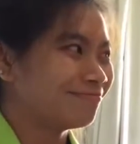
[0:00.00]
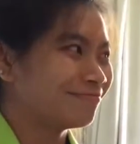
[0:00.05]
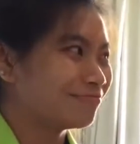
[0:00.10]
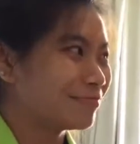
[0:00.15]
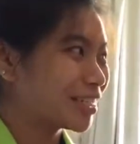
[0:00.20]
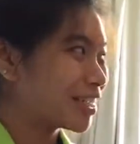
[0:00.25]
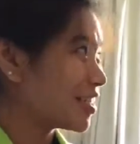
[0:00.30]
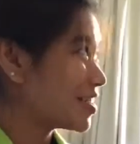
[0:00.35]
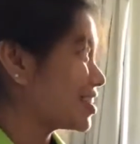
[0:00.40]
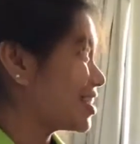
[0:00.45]

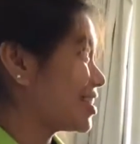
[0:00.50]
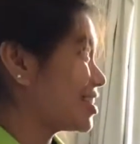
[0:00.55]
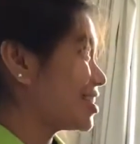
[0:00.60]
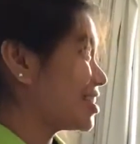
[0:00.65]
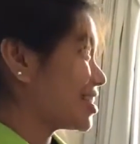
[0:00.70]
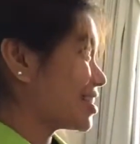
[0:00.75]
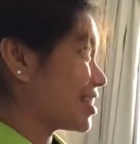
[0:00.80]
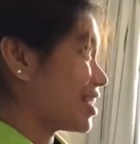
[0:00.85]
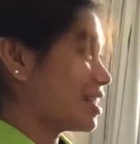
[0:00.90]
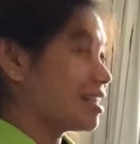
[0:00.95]
because this
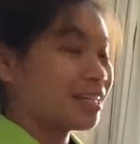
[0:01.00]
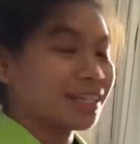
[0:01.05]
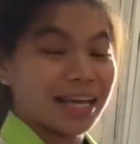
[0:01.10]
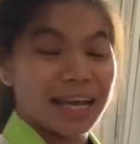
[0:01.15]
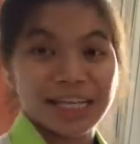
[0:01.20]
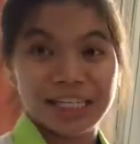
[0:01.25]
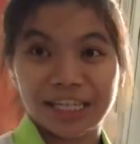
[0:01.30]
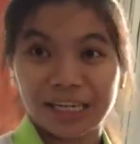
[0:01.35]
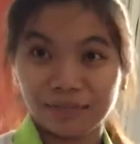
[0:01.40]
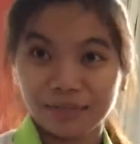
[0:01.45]
is
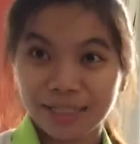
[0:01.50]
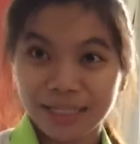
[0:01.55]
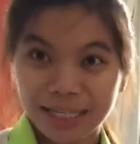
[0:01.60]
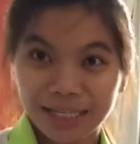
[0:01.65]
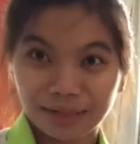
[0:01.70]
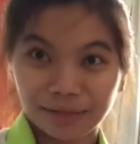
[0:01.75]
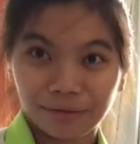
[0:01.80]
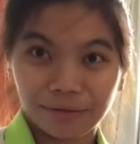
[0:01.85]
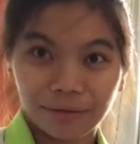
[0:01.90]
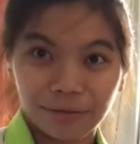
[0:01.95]

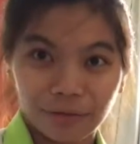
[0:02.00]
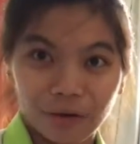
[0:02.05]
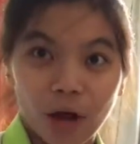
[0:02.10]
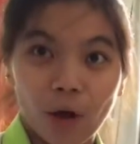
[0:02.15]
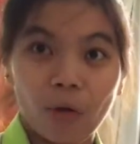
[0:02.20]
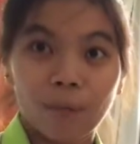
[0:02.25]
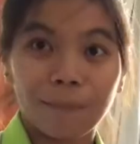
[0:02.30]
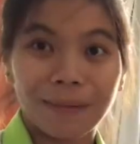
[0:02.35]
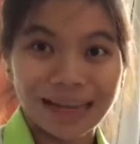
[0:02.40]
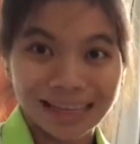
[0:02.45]
assumption for
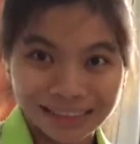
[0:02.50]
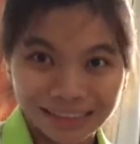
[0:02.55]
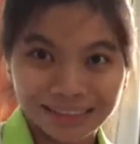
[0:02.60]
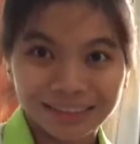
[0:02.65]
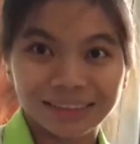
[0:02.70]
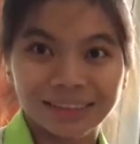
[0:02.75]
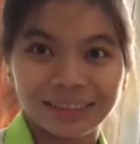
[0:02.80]
our plant.